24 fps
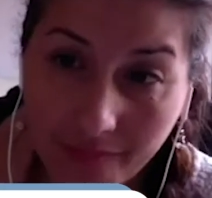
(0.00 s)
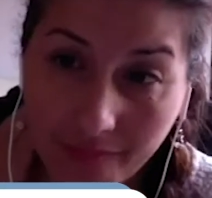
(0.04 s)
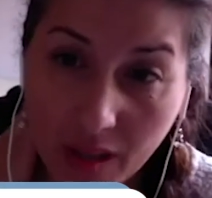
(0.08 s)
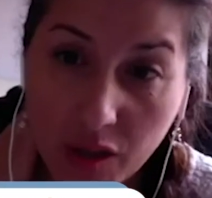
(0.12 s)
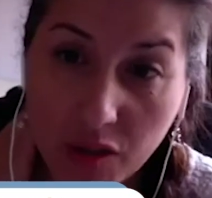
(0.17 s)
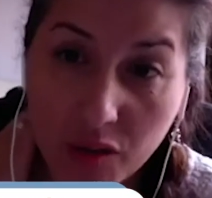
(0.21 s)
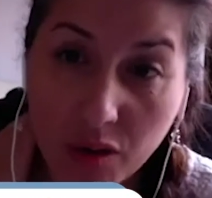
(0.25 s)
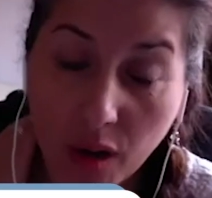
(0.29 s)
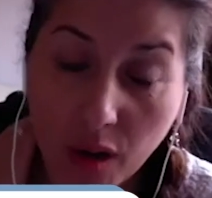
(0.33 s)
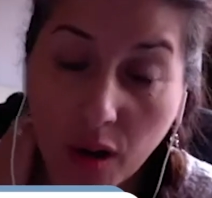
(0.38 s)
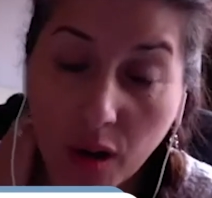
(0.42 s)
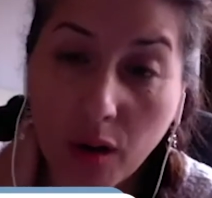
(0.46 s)

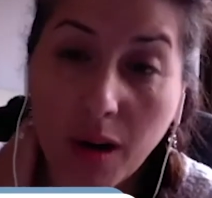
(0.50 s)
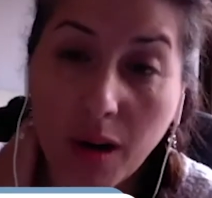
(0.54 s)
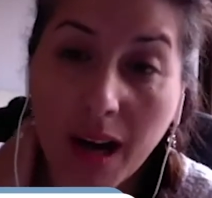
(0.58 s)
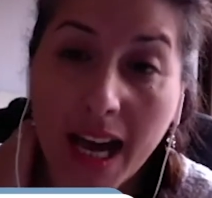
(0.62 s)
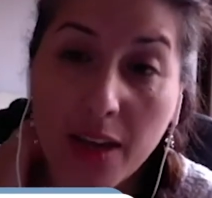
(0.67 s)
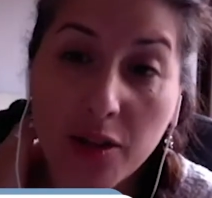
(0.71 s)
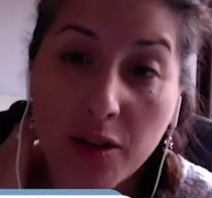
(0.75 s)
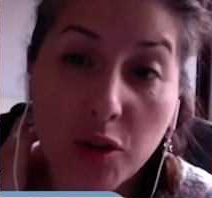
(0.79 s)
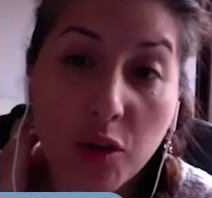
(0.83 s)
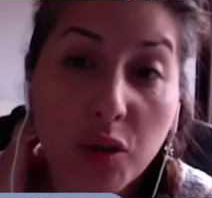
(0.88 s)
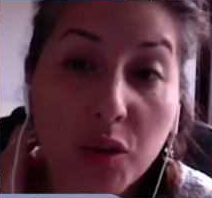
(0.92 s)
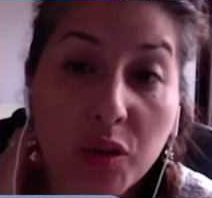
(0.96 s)
So
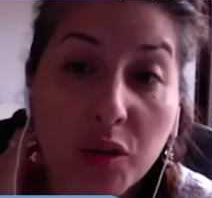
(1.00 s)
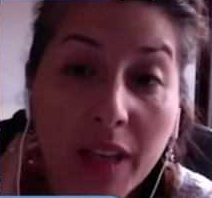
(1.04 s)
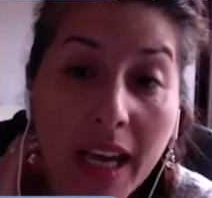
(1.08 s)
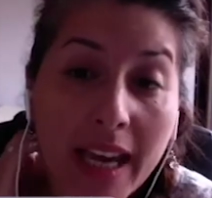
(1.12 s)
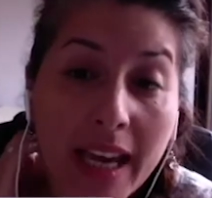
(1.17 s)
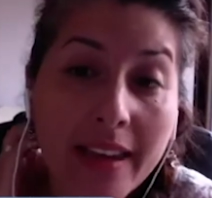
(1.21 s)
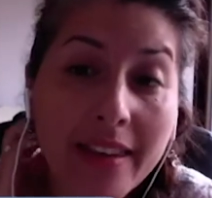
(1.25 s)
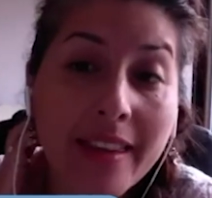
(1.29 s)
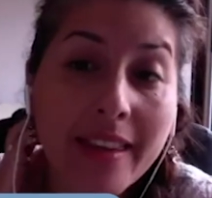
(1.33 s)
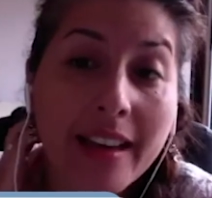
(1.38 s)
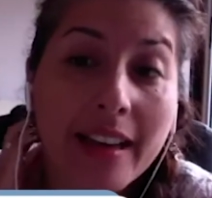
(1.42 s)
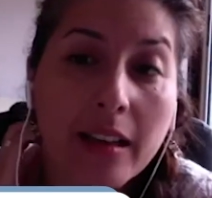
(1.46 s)
as you
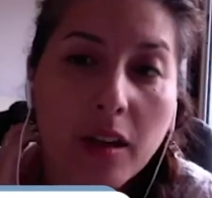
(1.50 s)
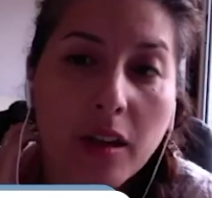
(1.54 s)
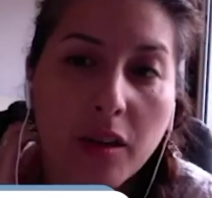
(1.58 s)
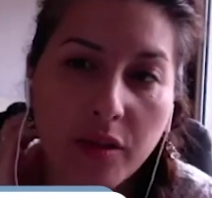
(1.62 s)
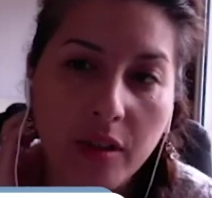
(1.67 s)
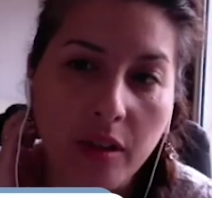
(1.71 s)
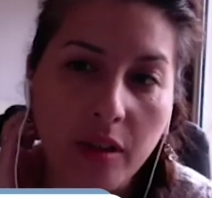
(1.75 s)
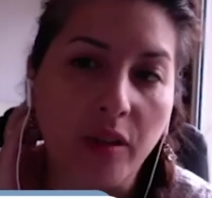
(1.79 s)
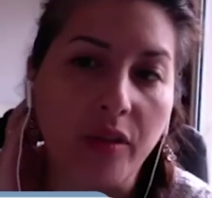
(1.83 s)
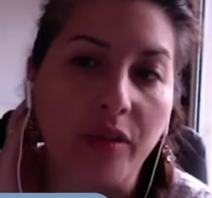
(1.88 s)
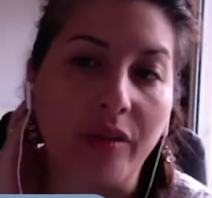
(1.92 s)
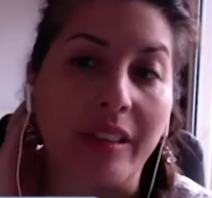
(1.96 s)
say, the
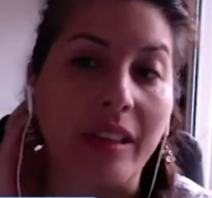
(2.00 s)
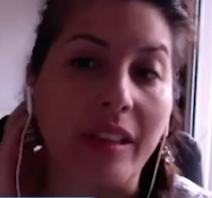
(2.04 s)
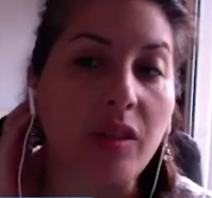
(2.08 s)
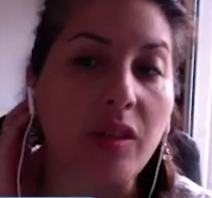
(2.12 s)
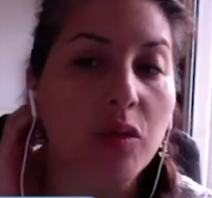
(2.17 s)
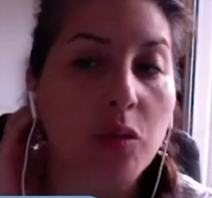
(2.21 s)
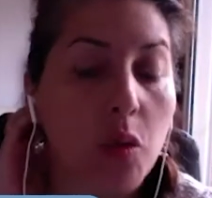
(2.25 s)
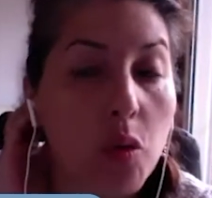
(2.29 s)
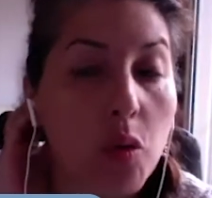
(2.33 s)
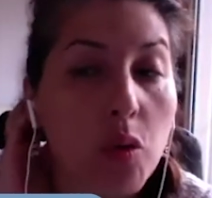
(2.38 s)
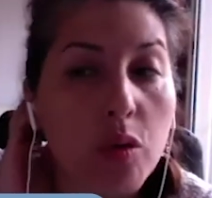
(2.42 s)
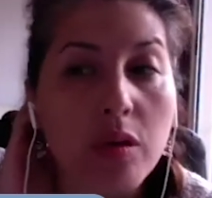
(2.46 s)
closing of the
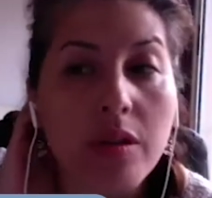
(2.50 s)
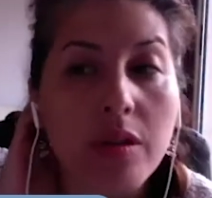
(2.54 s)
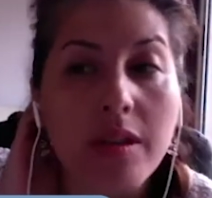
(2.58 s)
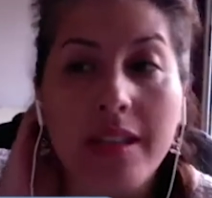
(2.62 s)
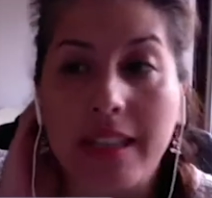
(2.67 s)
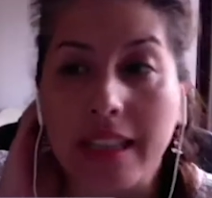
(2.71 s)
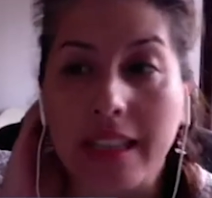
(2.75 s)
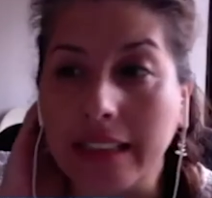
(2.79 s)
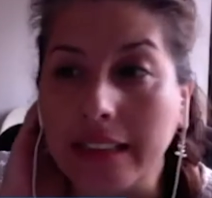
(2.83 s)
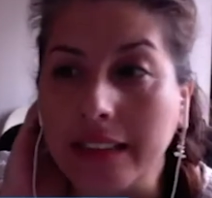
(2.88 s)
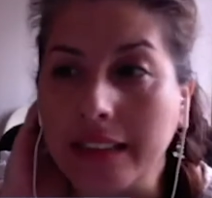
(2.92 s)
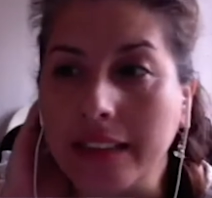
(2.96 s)
schools,
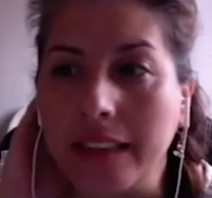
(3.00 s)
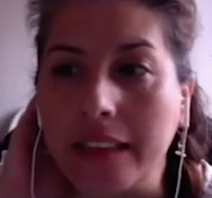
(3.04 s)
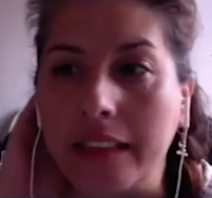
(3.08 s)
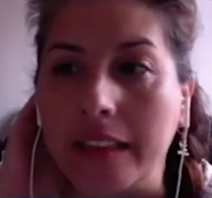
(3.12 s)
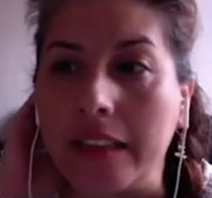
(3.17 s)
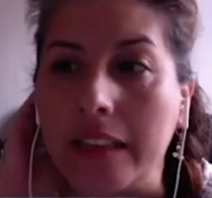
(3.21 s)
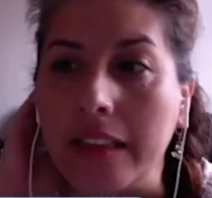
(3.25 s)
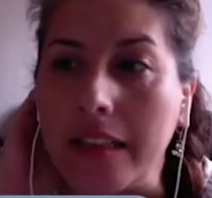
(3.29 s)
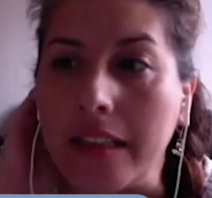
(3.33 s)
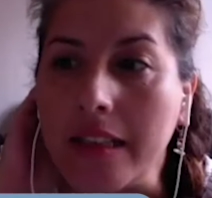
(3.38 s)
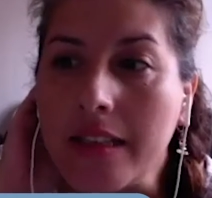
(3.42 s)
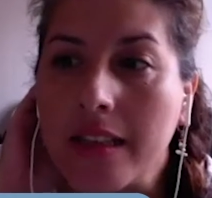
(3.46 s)

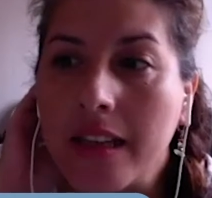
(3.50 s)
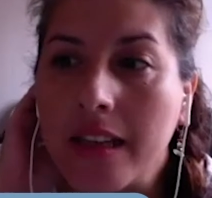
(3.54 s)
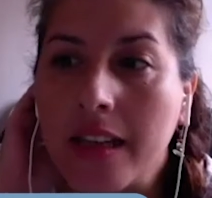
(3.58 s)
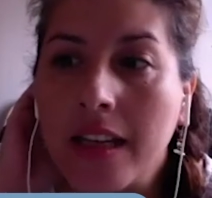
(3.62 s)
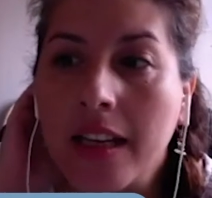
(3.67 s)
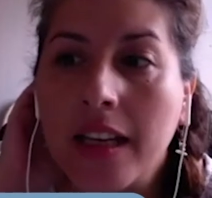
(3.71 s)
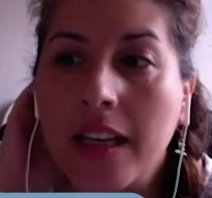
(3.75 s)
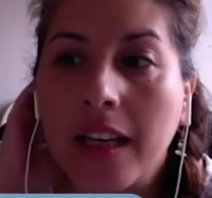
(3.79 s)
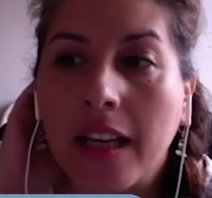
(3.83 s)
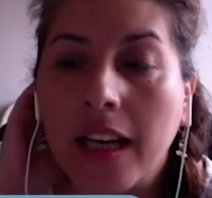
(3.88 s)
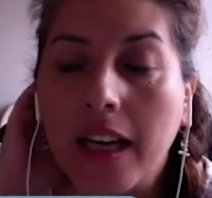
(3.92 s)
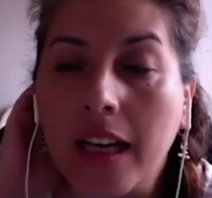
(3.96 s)
centers,
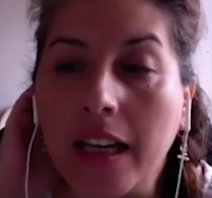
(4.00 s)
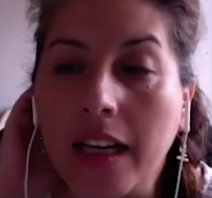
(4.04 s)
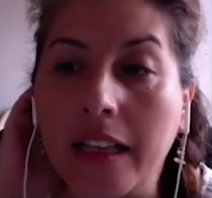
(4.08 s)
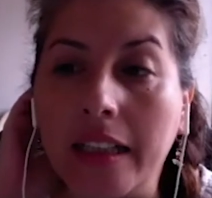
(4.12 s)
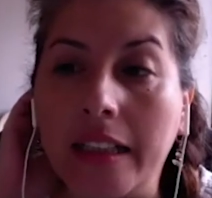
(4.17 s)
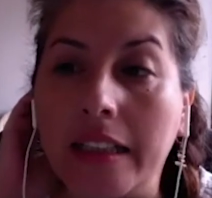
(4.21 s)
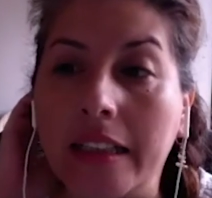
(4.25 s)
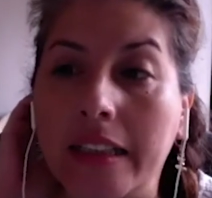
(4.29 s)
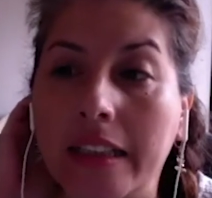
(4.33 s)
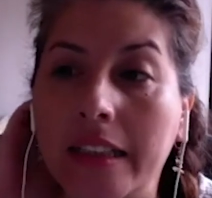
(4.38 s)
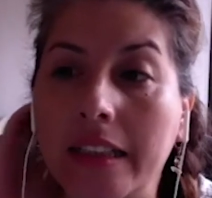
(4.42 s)
and